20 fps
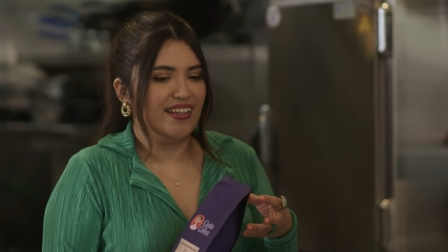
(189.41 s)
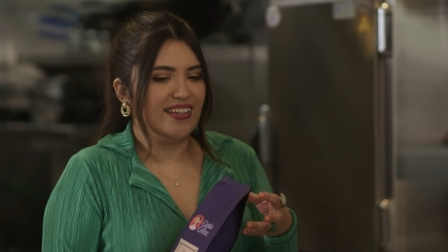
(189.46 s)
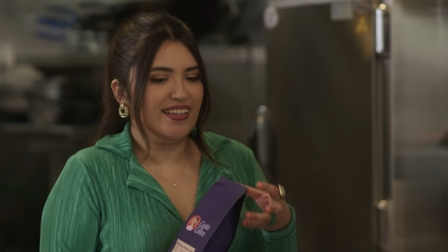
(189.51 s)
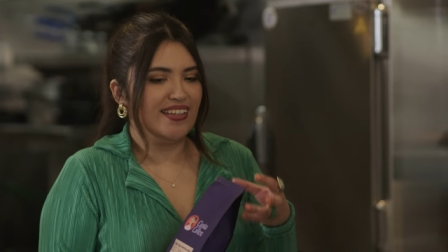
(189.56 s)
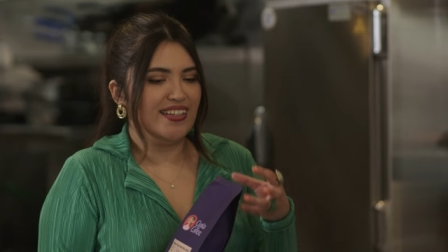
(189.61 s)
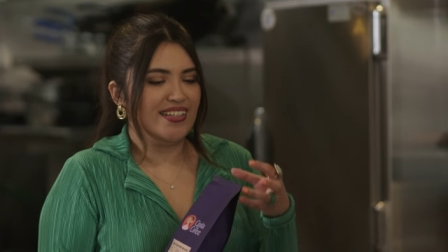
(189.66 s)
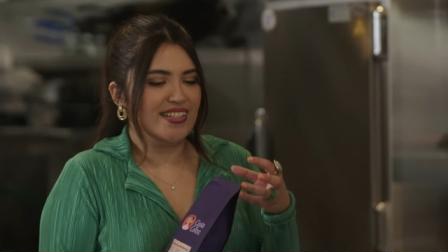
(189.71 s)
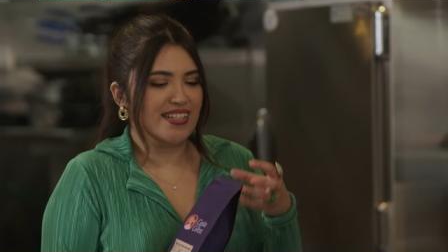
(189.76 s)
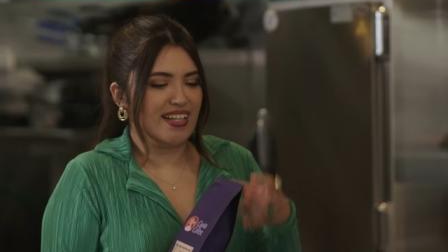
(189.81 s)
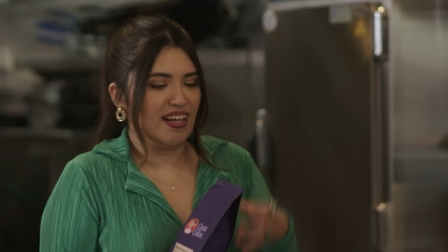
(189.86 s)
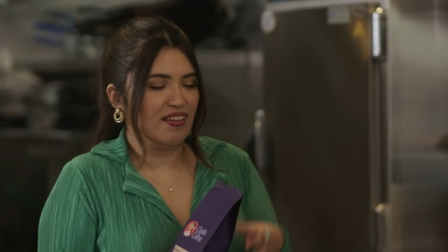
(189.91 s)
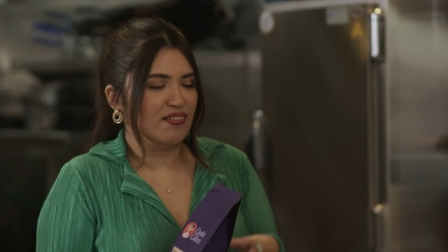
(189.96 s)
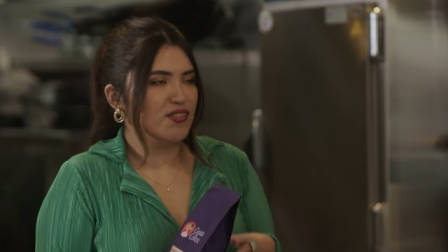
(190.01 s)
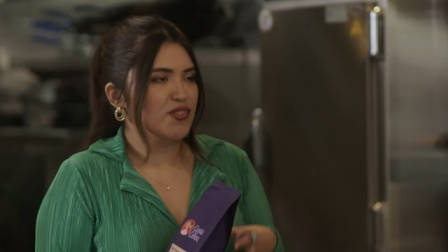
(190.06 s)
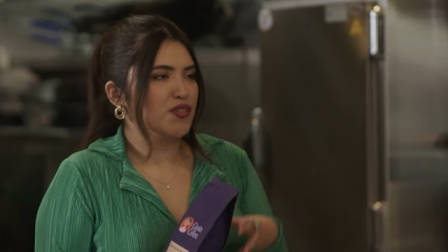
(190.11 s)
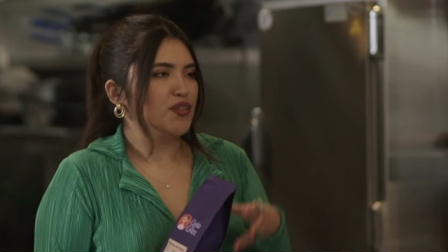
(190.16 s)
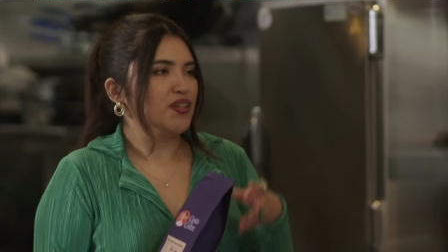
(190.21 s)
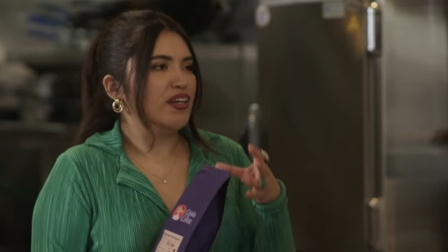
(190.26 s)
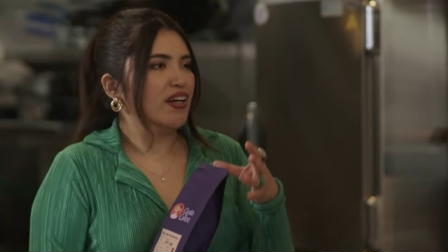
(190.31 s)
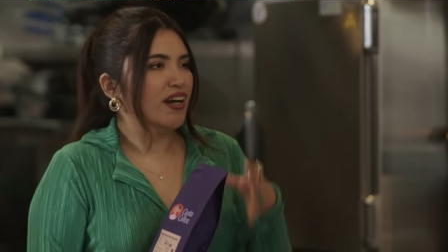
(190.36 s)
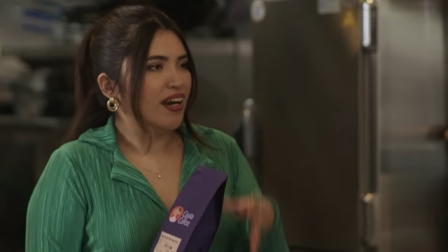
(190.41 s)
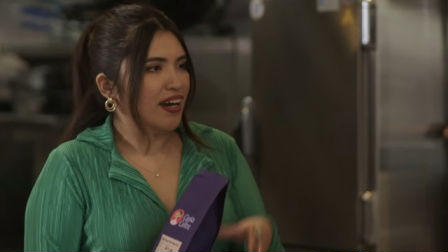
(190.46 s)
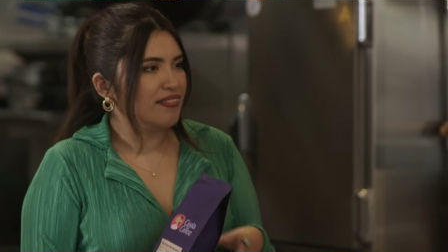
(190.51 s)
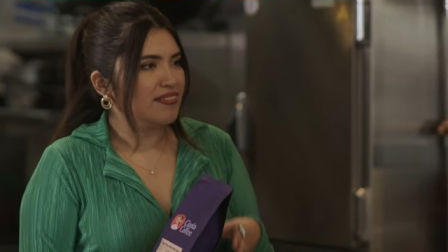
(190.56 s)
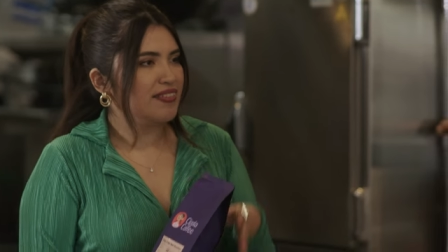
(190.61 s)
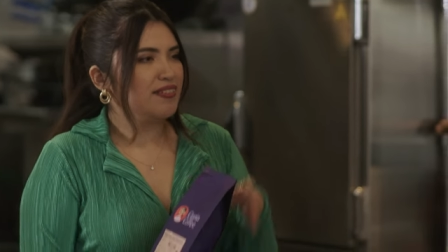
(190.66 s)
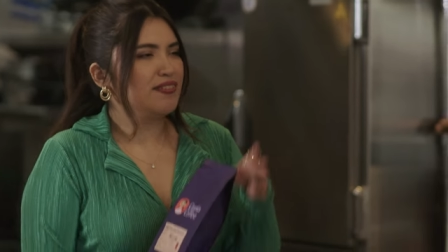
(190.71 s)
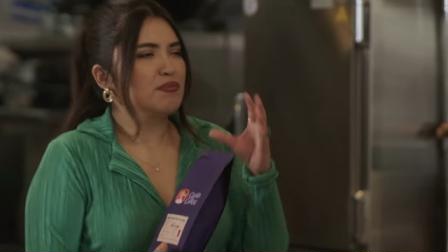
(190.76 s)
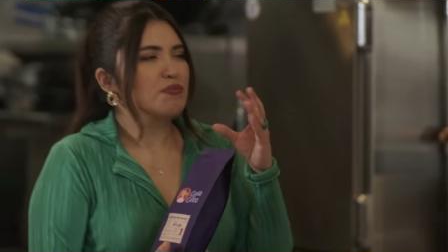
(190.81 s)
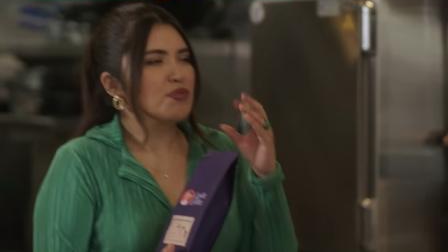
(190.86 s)
this Salvadoran
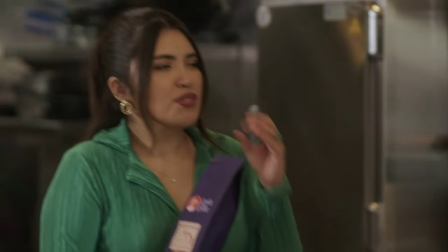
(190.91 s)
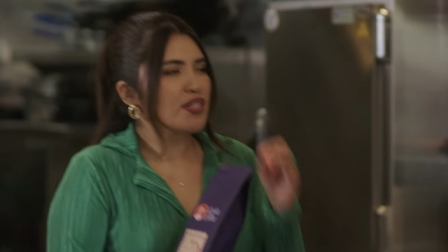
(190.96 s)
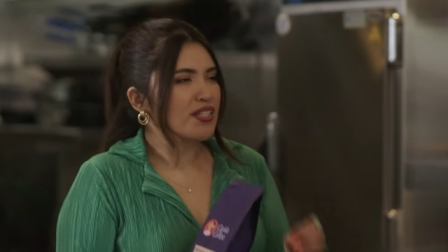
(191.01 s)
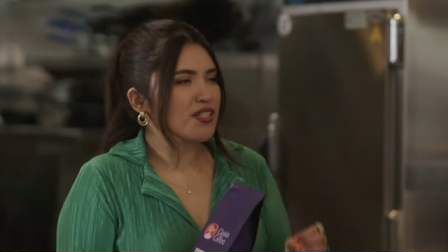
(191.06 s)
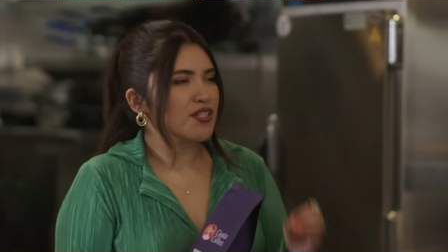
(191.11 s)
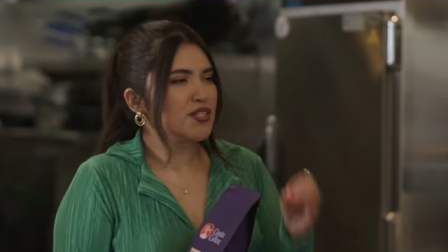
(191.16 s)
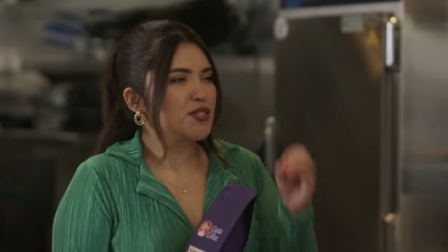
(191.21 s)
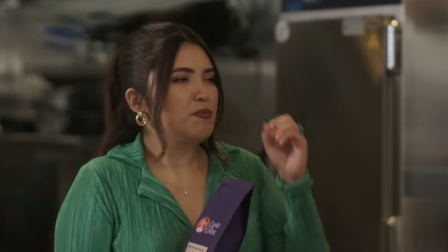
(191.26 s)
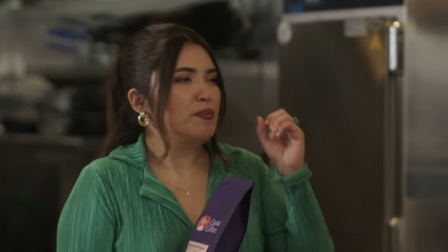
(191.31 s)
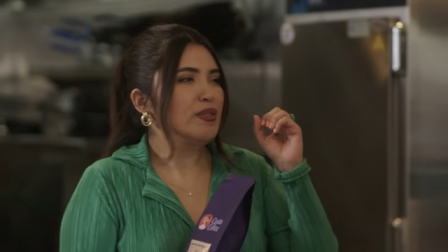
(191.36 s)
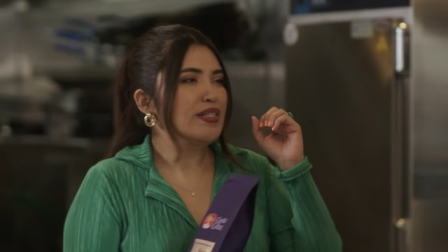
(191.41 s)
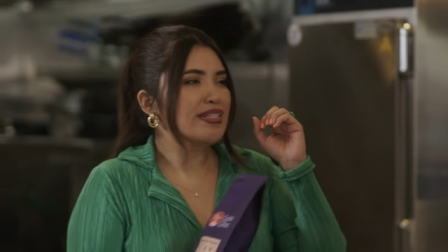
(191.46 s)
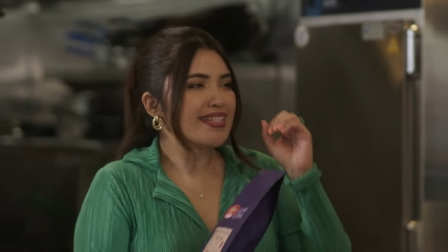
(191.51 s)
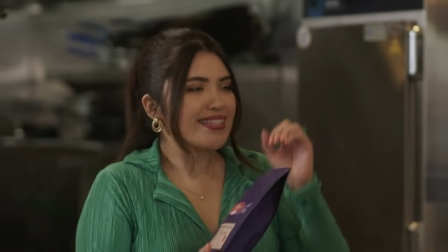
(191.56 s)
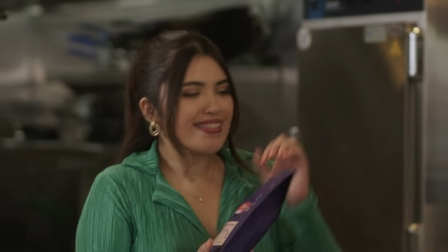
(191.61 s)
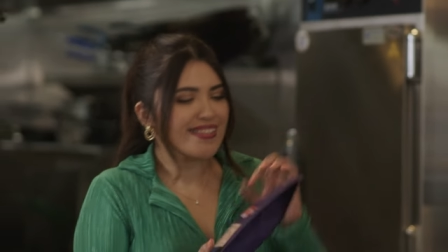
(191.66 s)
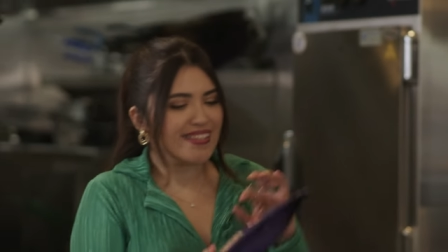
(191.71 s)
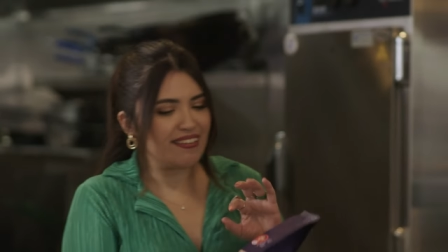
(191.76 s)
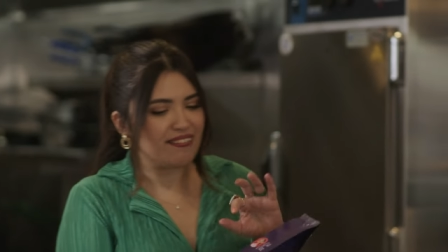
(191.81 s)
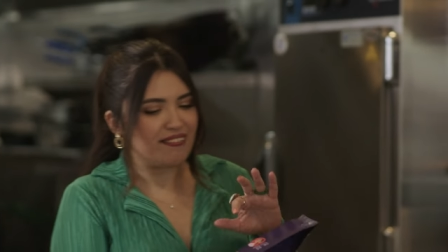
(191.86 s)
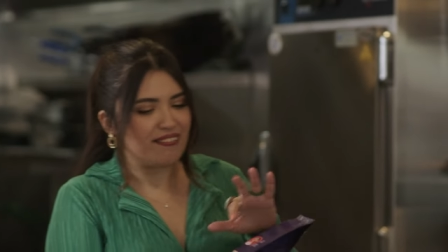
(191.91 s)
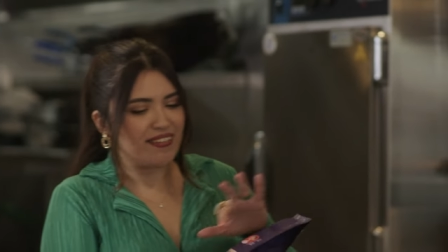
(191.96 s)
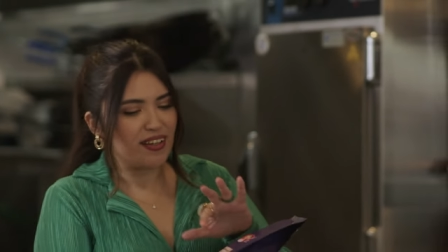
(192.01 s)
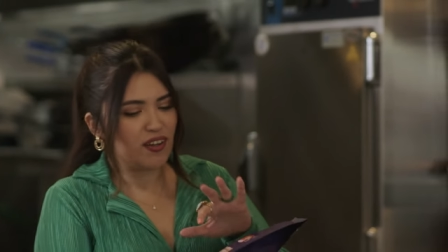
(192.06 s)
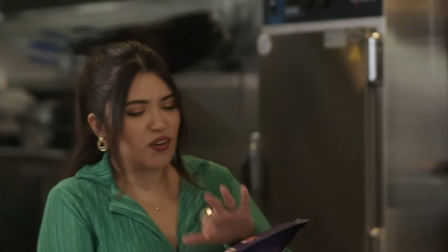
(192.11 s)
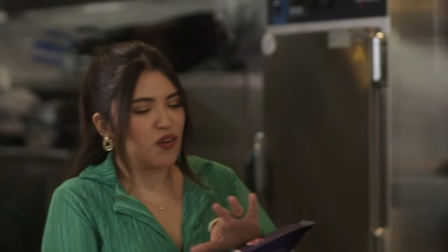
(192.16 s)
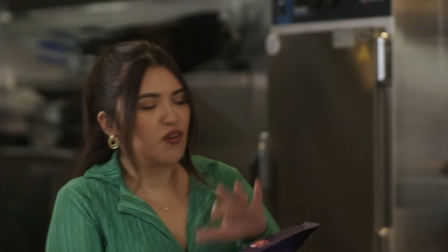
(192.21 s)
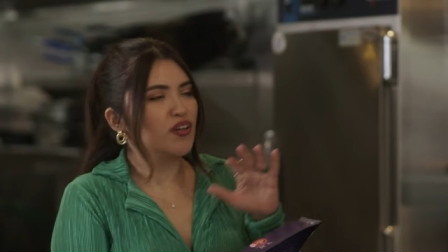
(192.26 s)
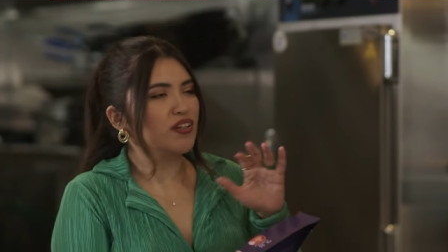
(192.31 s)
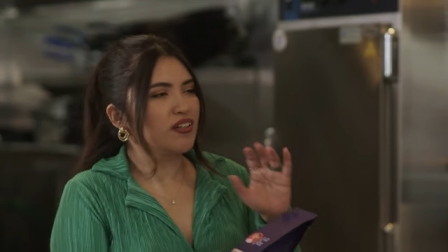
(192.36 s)
coffee from such a
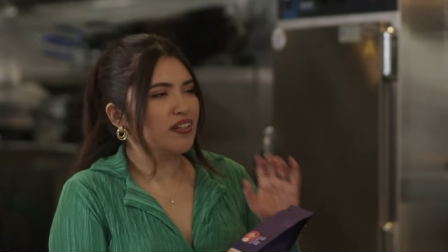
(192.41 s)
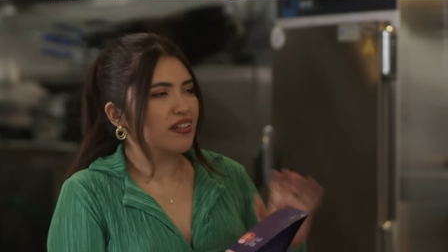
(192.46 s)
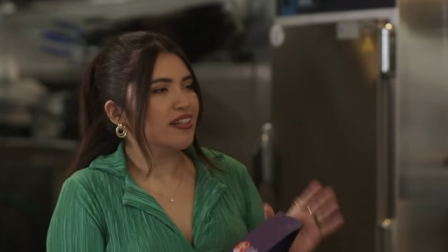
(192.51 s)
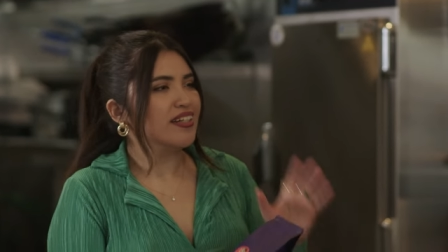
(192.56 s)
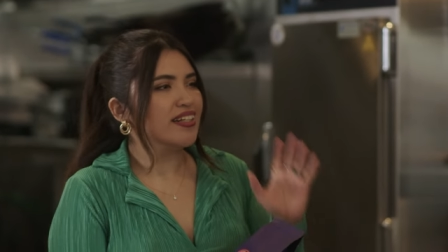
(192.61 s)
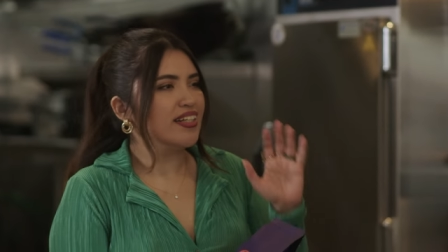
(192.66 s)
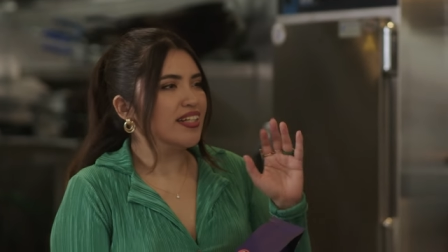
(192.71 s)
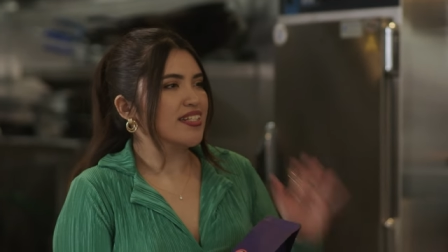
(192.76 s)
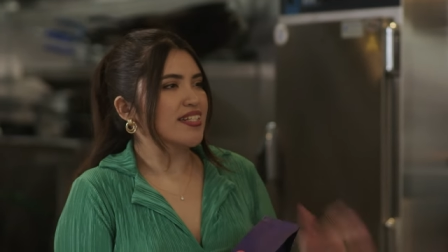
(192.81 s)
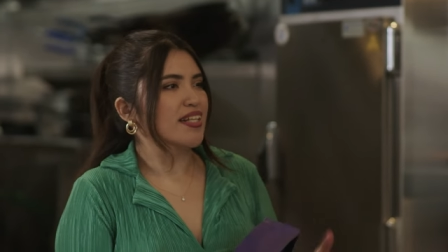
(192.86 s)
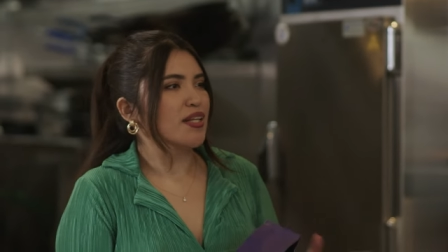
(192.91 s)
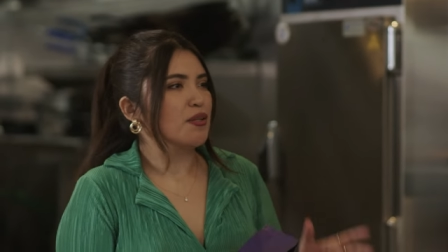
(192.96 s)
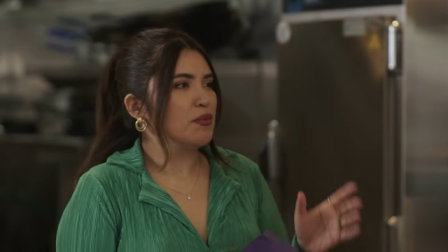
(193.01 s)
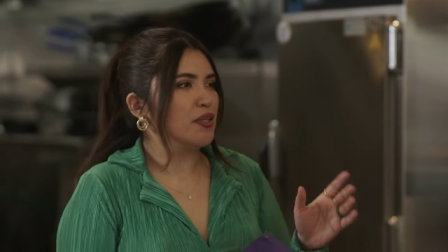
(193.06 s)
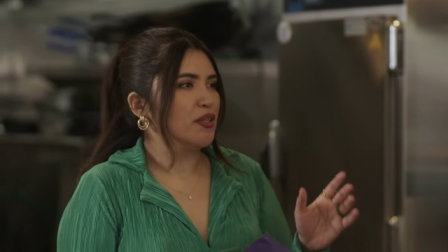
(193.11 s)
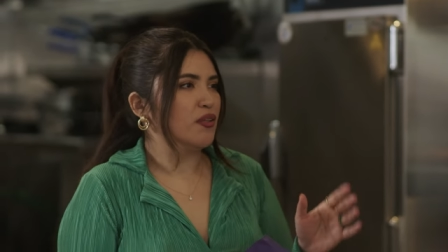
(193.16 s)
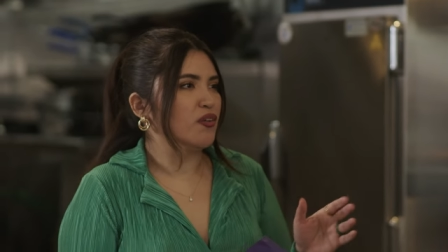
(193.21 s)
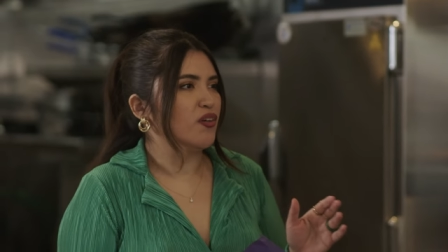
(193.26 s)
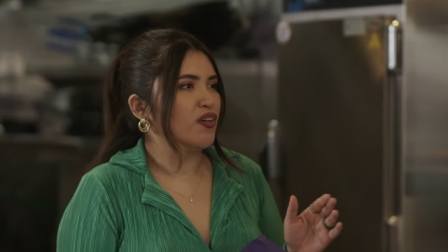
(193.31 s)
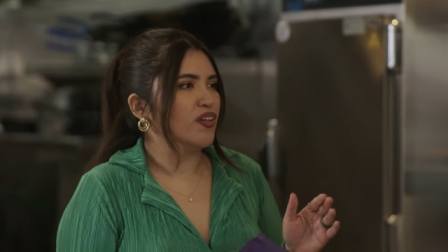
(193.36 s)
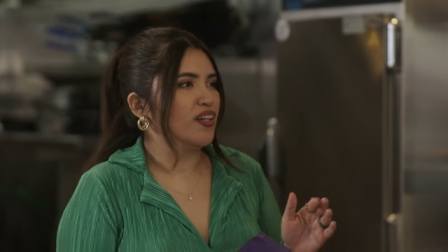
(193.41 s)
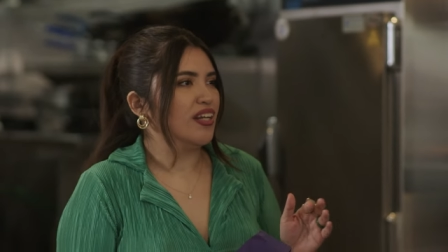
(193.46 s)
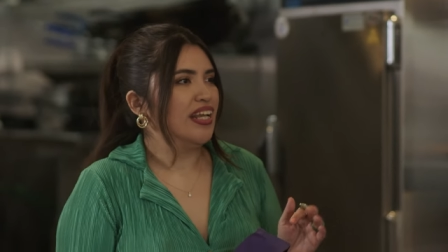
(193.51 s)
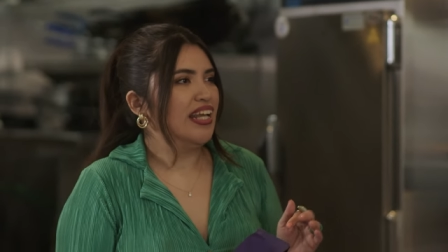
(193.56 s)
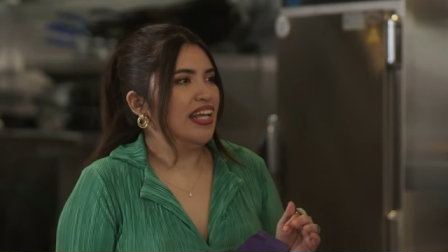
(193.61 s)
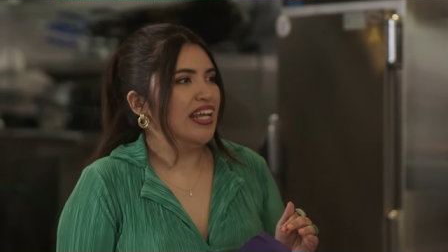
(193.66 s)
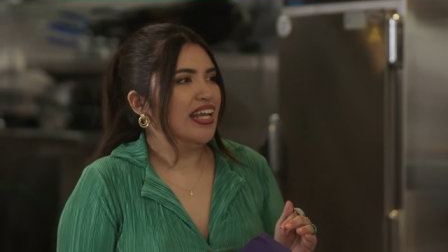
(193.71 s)
specific corner in El Salvador?